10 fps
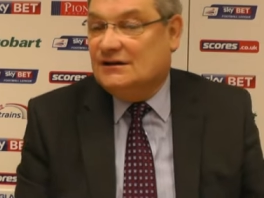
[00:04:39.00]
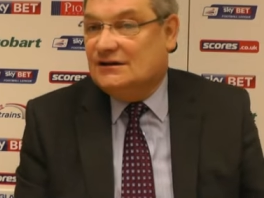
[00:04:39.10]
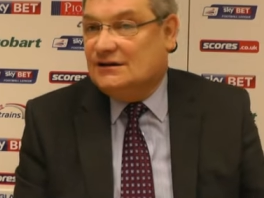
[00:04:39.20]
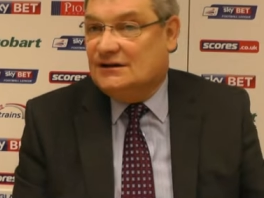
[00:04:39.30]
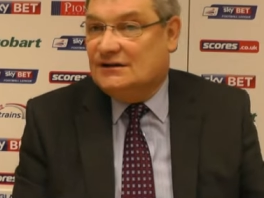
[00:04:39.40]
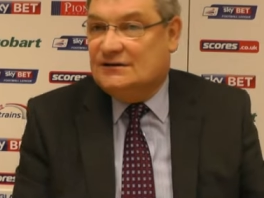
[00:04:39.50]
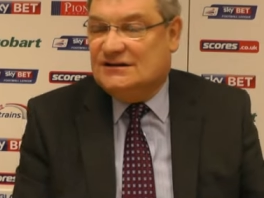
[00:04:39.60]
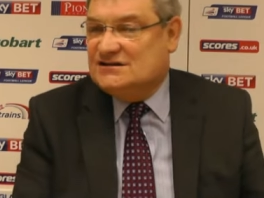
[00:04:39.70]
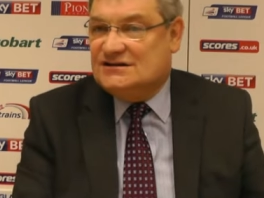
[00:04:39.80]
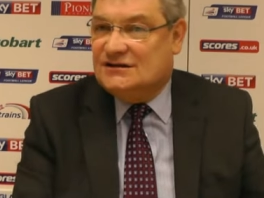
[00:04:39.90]

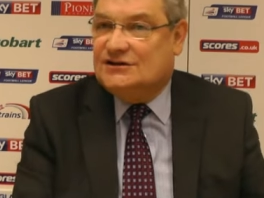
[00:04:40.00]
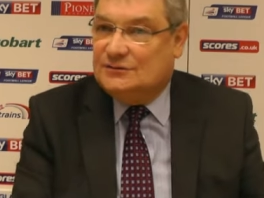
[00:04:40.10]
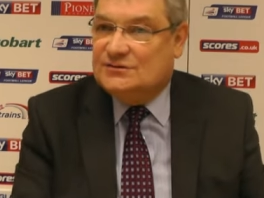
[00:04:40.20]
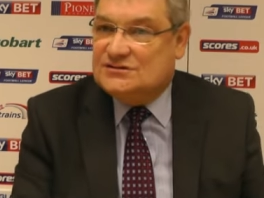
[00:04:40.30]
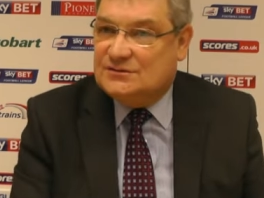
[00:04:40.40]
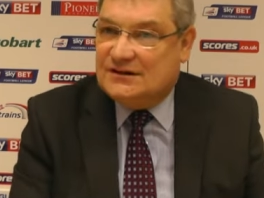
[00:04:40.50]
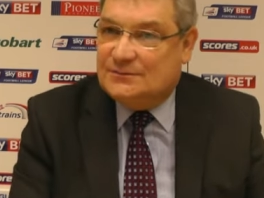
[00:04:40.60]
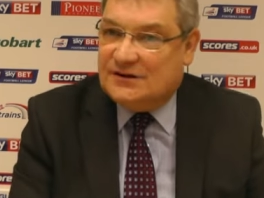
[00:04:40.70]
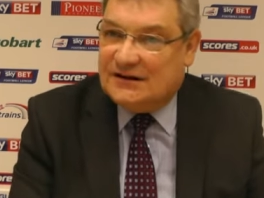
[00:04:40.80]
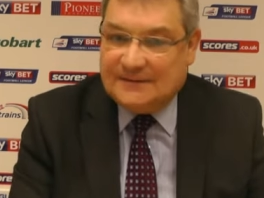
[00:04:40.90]
is it the Hewish where they
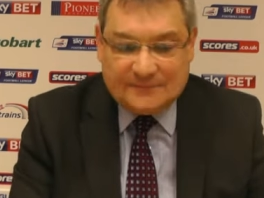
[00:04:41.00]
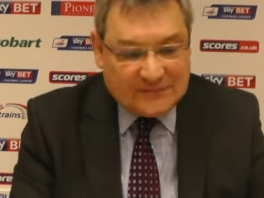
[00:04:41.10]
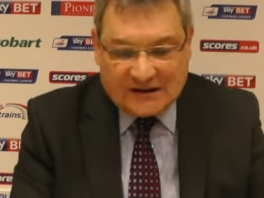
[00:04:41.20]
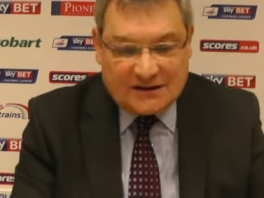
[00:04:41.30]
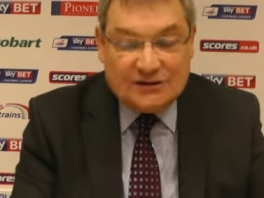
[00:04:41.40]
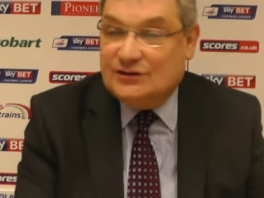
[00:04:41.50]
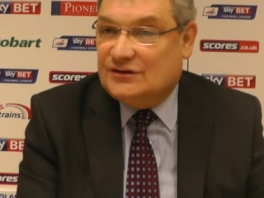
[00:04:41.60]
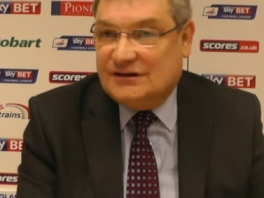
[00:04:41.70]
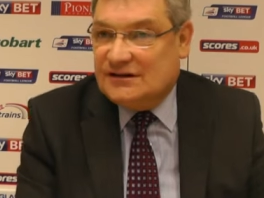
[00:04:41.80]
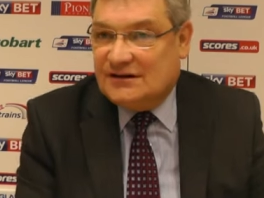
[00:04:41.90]
play?
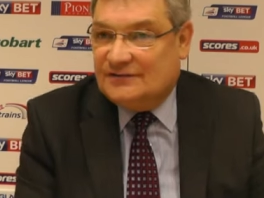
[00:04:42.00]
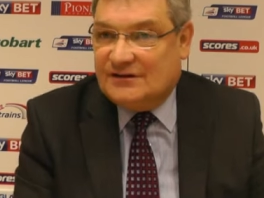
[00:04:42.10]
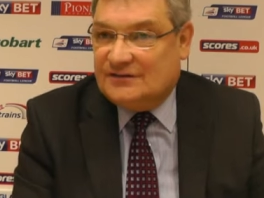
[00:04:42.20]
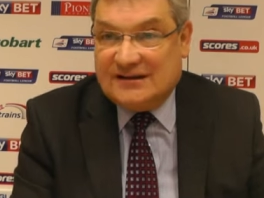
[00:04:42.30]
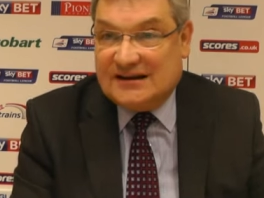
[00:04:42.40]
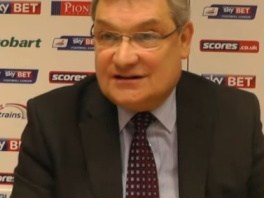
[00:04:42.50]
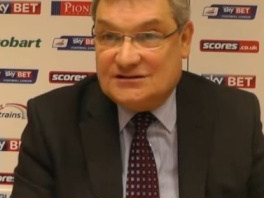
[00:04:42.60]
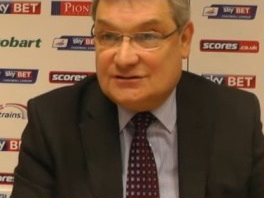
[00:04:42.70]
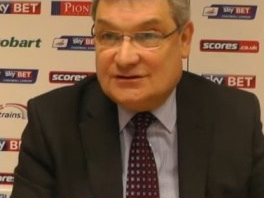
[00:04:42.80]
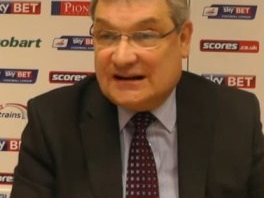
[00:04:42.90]
Nothing of that
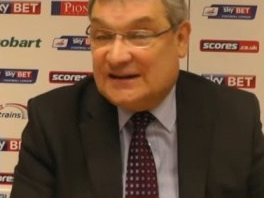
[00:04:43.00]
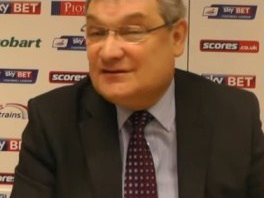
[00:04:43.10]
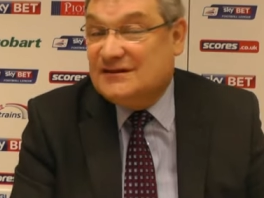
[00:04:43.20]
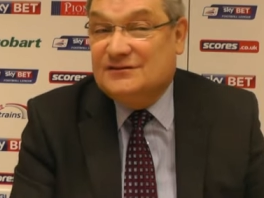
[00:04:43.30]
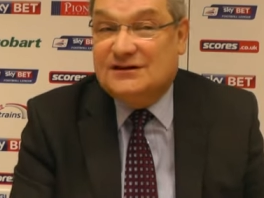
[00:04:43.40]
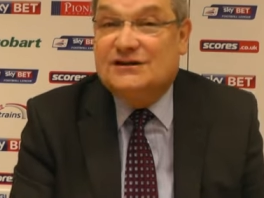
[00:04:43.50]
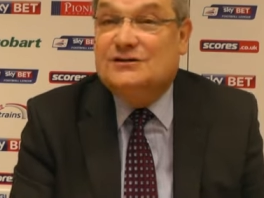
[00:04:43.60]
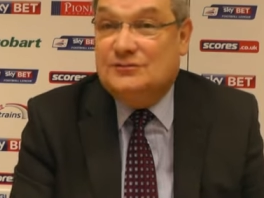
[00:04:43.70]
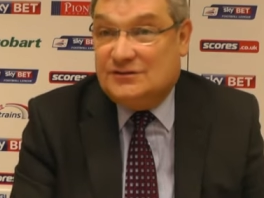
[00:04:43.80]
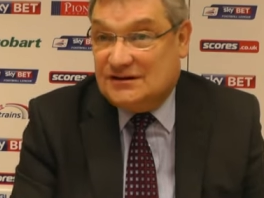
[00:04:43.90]
at all. They haven't even got a
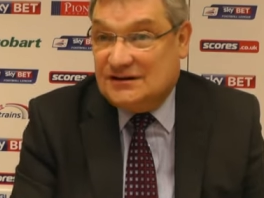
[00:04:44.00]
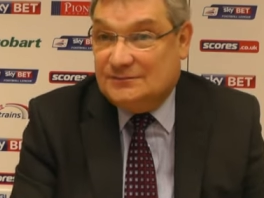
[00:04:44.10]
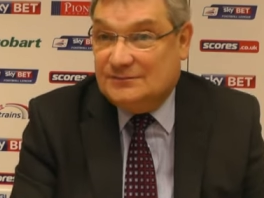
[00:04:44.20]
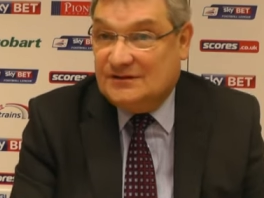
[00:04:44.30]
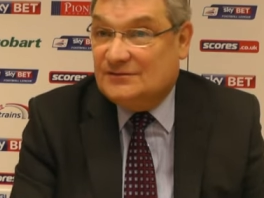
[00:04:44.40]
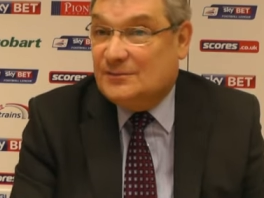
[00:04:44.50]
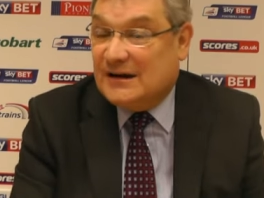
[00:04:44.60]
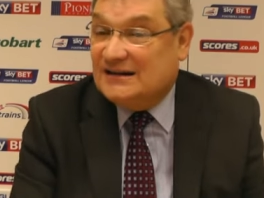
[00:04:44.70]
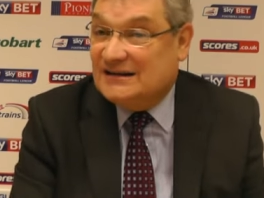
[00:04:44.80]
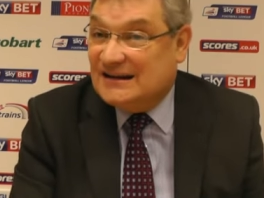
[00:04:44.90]
youth team. They've
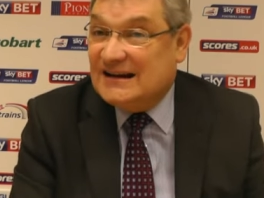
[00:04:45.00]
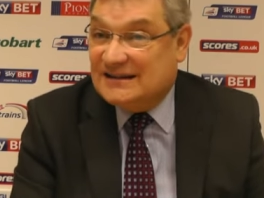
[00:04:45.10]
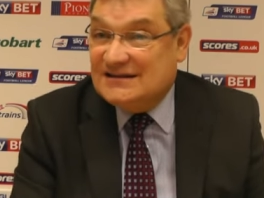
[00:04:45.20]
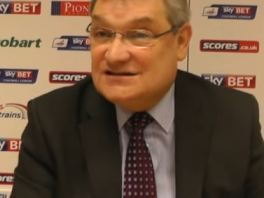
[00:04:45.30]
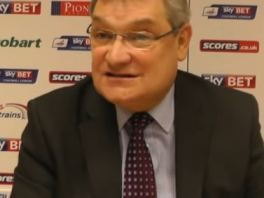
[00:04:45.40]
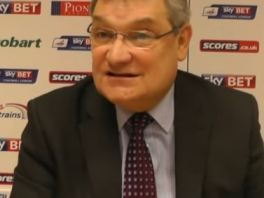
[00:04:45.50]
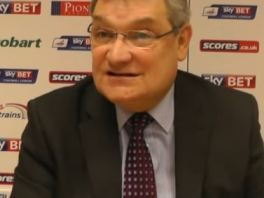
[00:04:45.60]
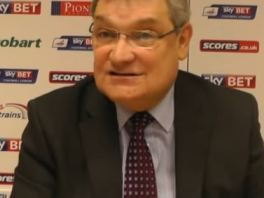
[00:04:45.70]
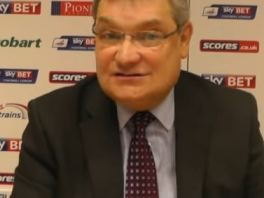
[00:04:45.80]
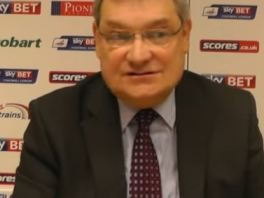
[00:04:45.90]
abandoned that this
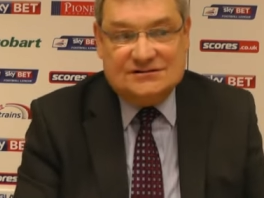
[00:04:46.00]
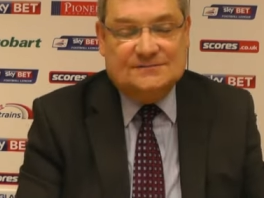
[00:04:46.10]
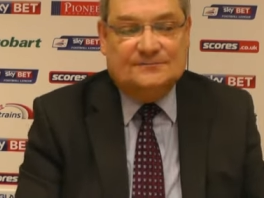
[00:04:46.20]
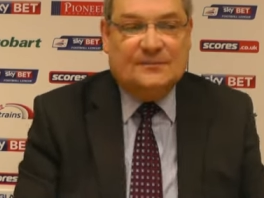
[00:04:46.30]
season just.